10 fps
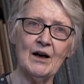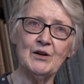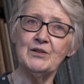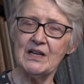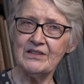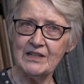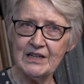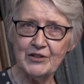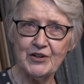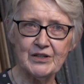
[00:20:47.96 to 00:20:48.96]
who doesn't
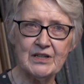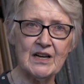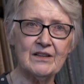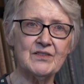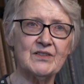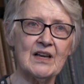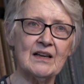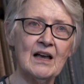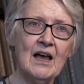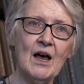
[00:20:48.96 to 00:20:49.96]
enjoy
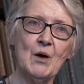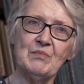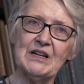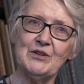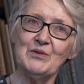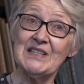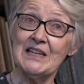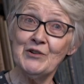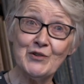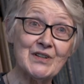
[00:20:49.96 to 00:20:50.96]
dancing, but who is
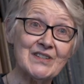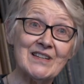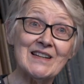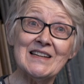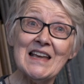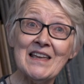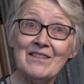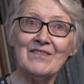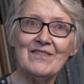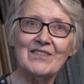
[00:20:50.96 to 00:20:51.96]
interested
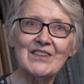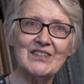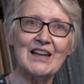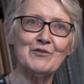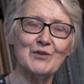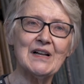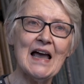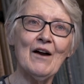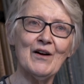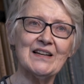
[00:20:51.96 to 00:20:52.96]
in the central
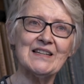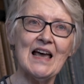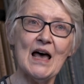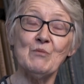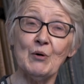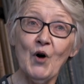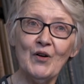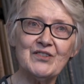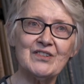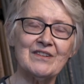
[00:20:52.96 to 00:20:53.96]
character, Emma
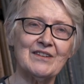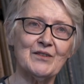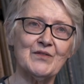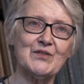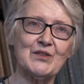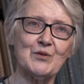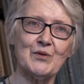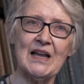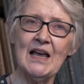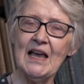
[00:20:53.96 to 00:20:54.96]
Watson, of the
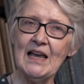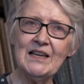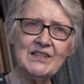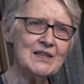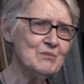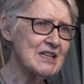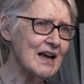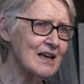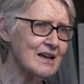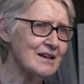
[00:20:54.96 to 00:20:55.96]
story. He seems
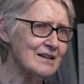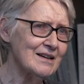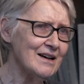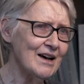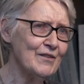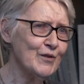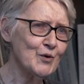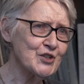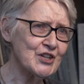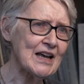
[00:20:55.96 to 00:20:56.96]
like a
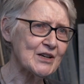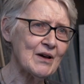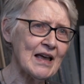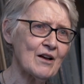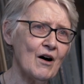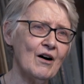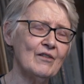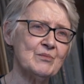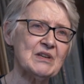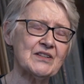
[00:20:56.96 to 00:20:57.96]
foreshadowing
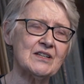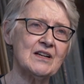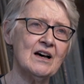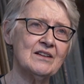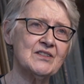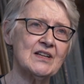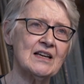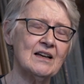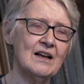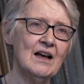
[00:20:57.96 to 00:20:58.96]
of Mr.
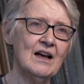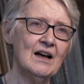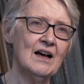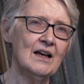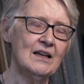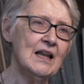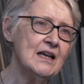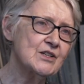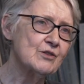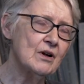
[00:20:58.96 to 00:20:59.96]
Darcy.
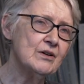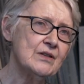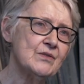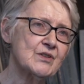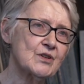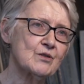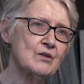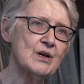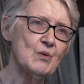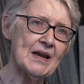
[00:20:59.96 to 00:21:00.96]
Later on in the
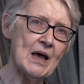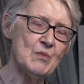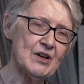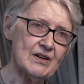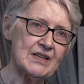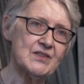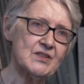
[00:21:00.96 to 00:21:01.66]
story, when Emma is